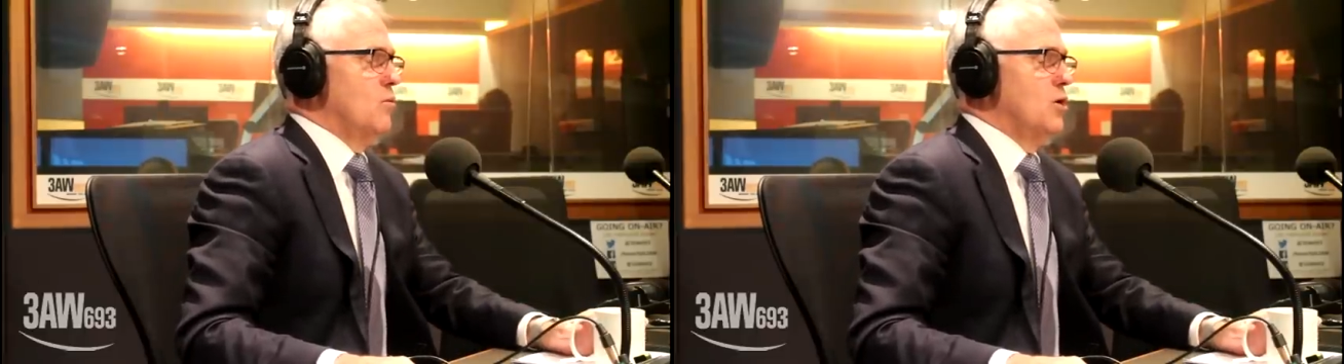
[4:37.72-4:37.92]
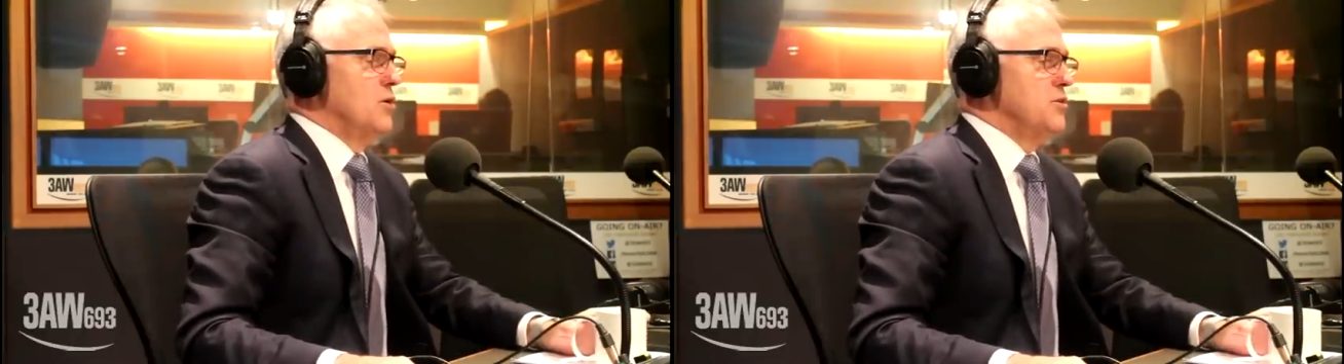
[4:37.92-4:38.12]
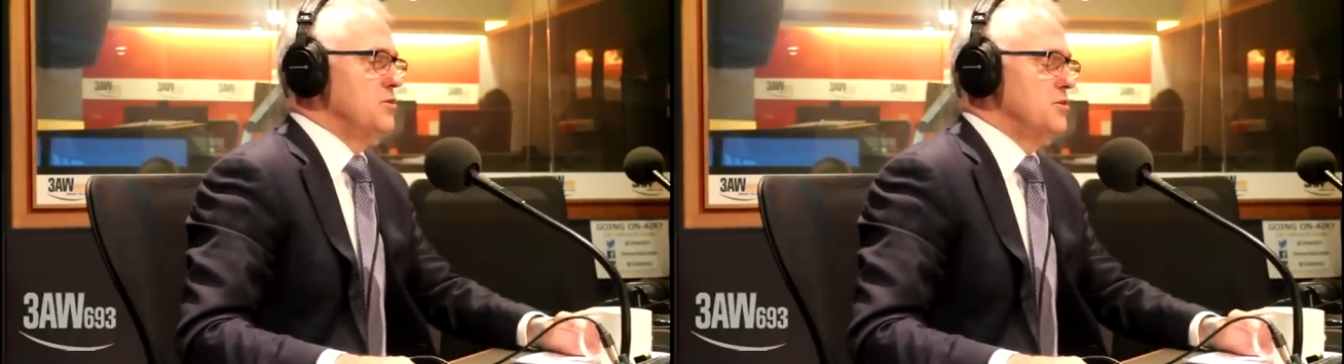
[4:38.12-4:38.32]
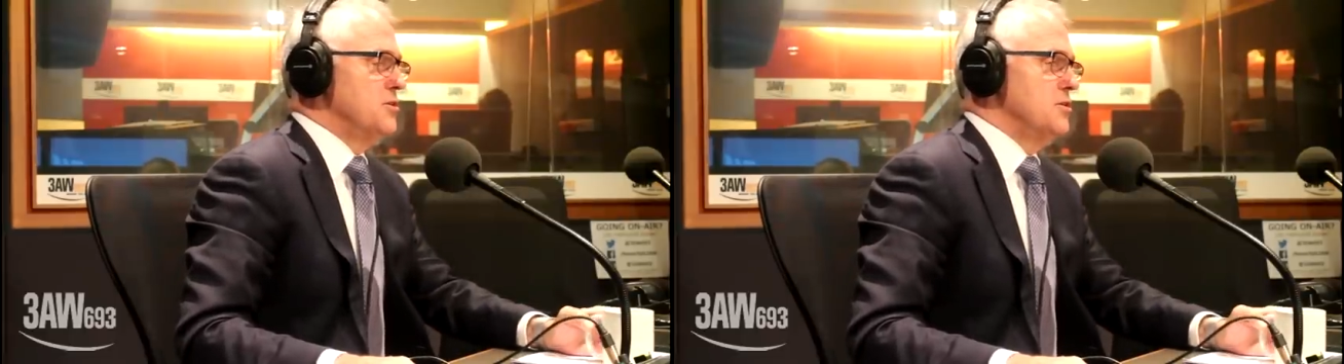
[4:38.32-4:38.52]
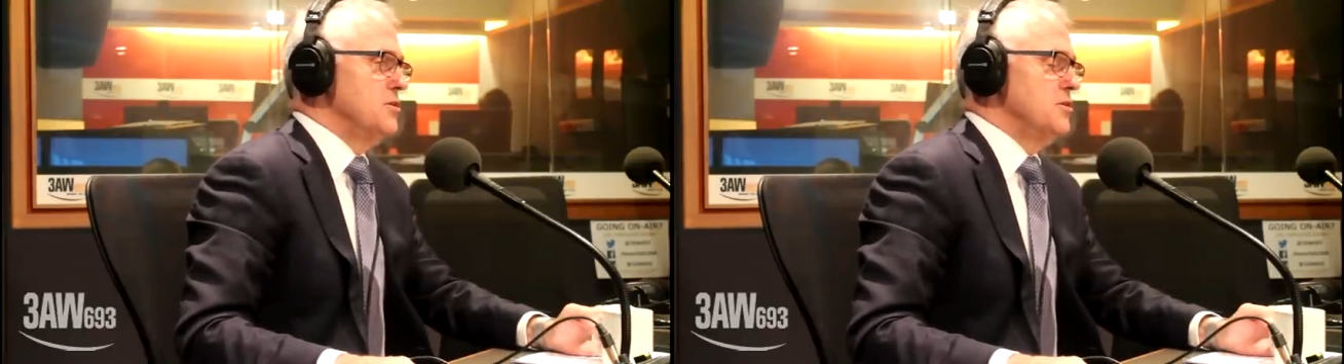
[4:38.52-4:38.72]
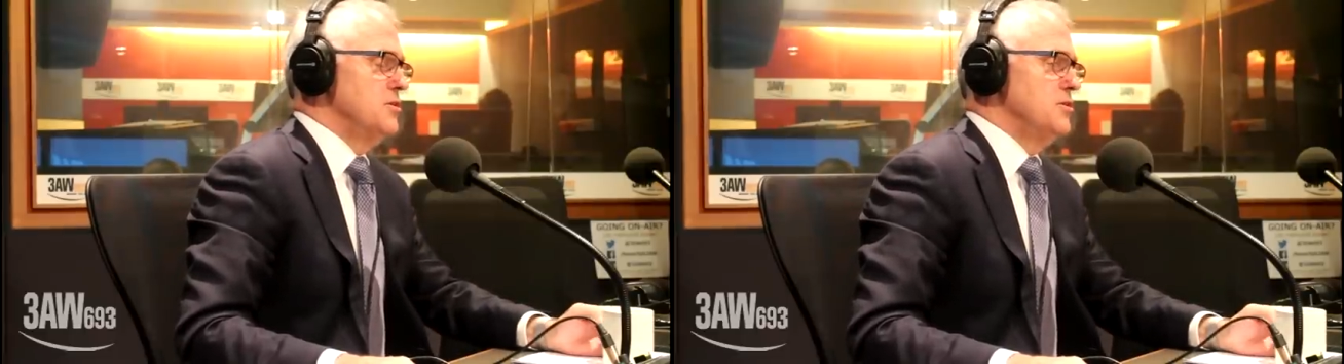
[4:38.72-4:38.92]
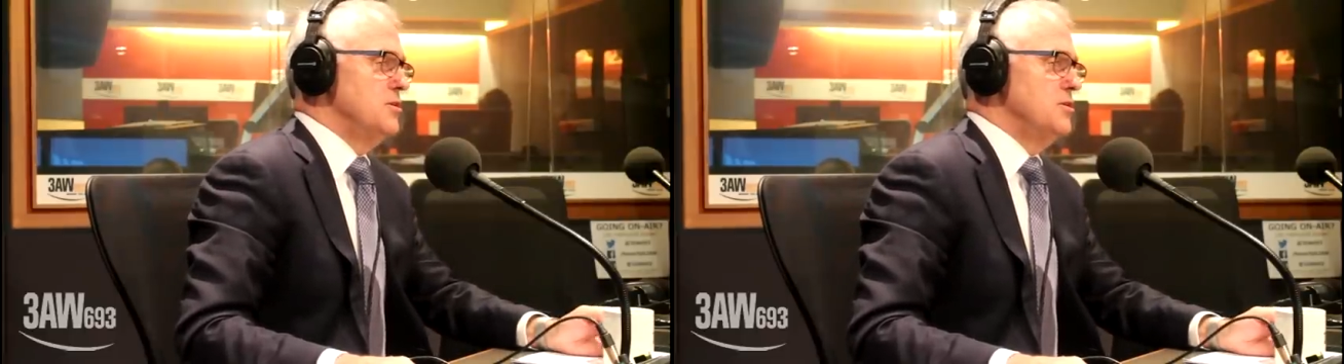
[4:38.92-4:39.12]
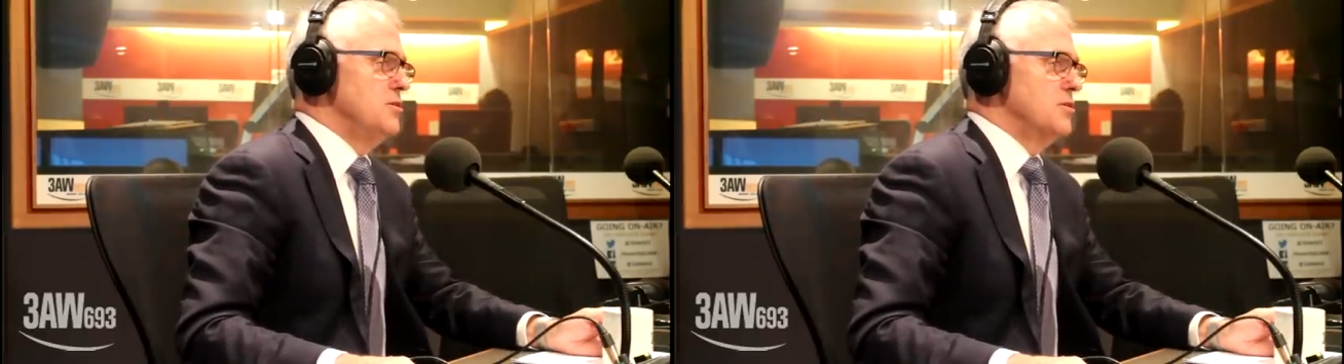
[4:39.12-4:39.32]
Well, you can
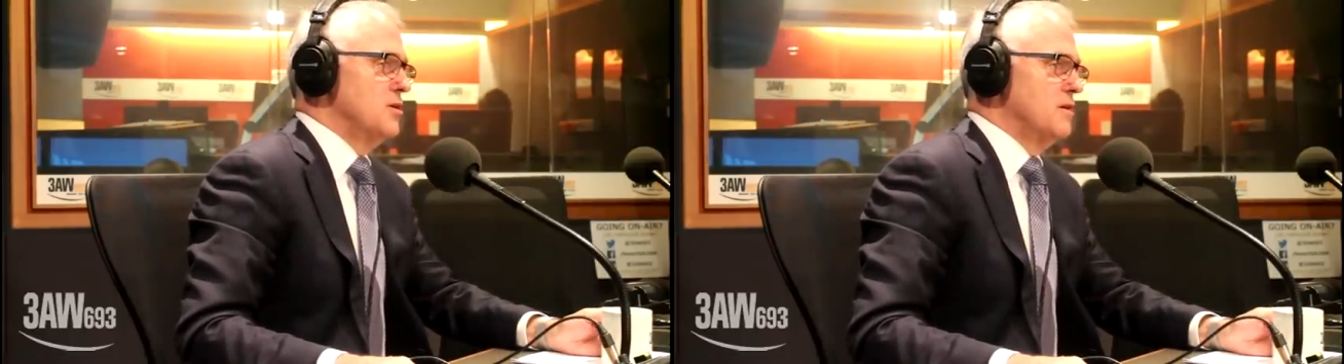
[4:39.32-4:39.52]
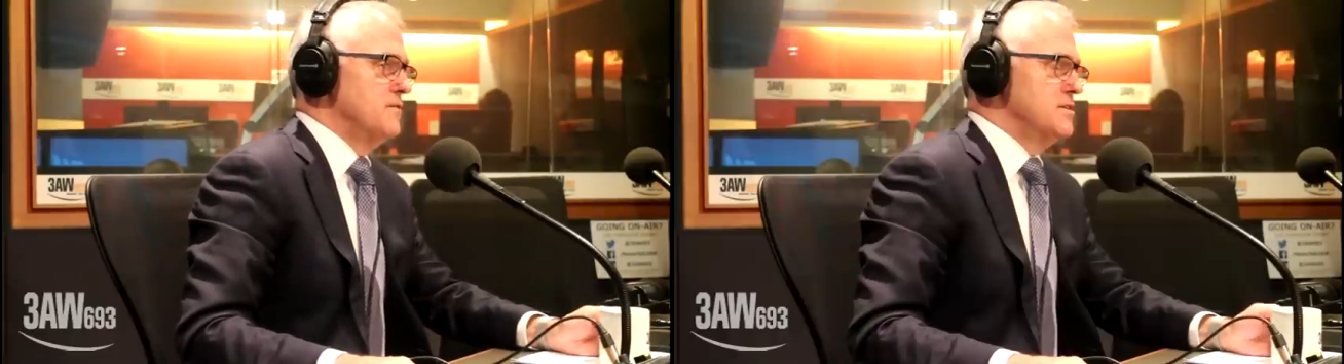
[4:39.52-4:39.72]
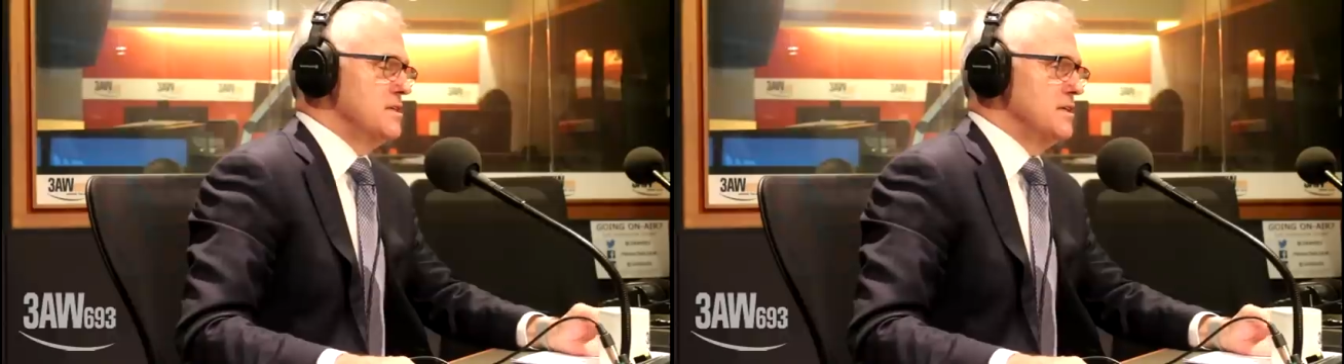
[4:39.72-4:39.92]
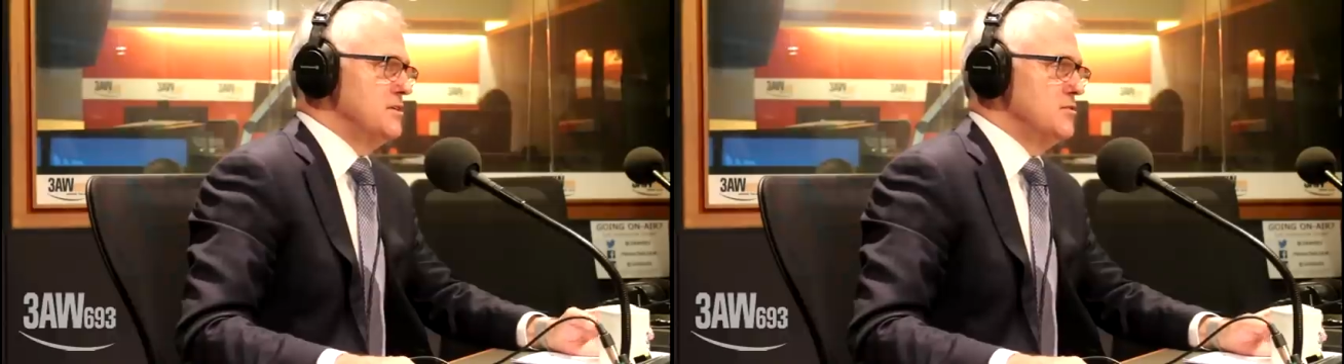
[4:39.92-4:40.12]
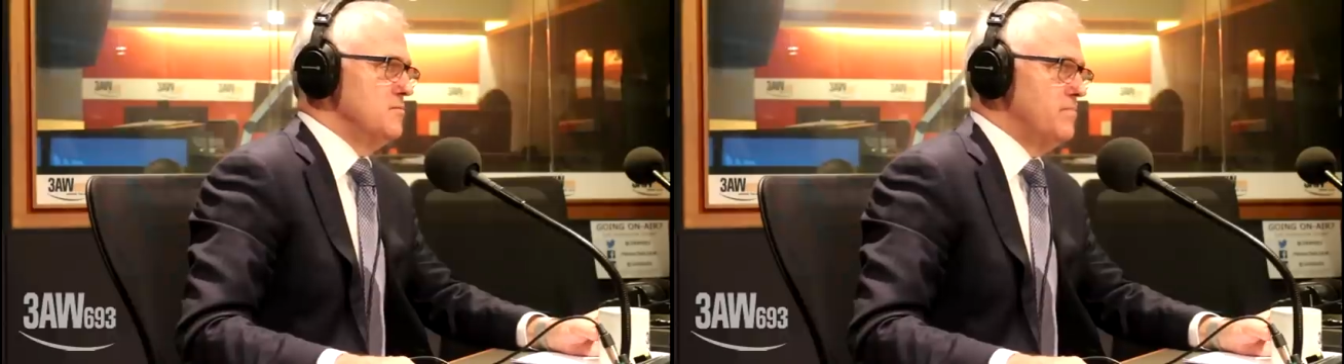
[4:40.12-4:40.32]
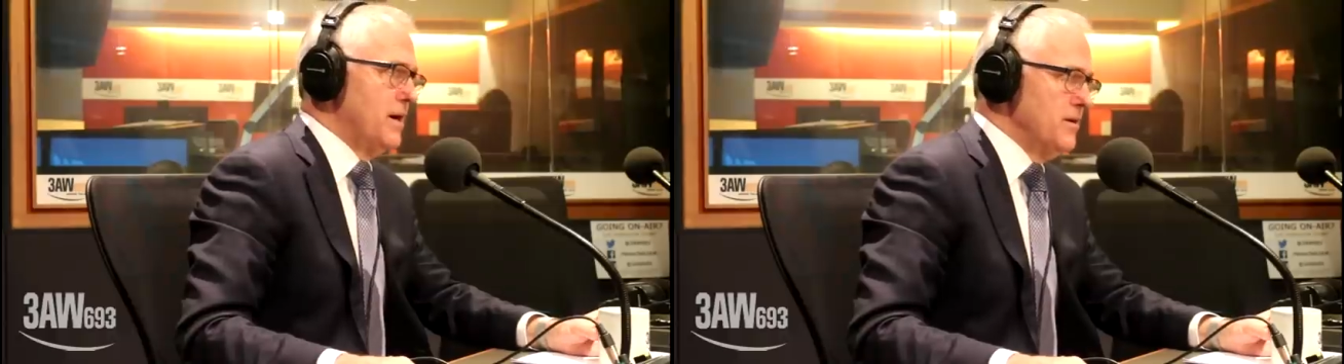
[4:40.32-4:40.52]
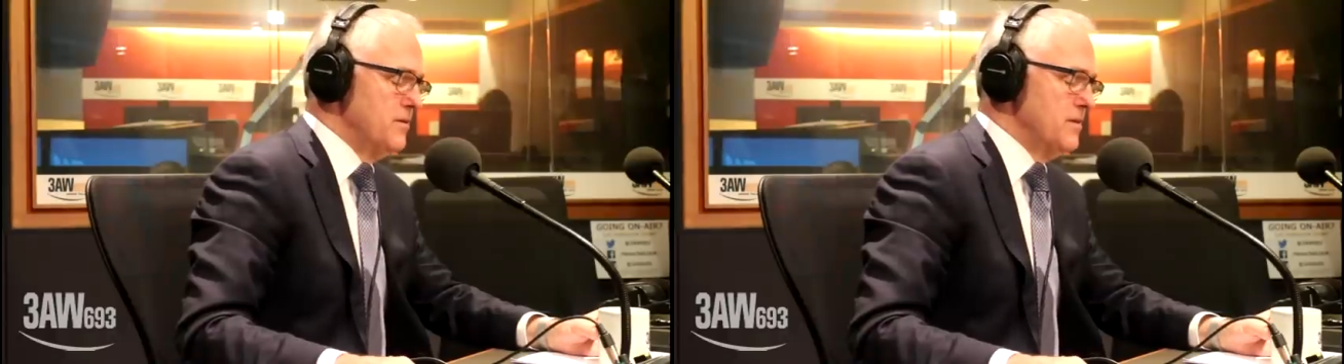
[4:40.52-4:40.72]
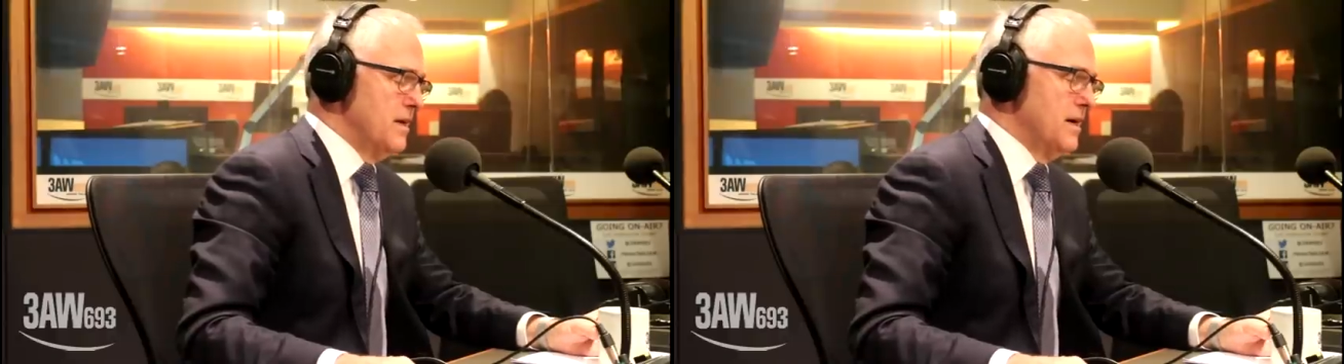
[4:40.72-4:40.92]
obviously do both.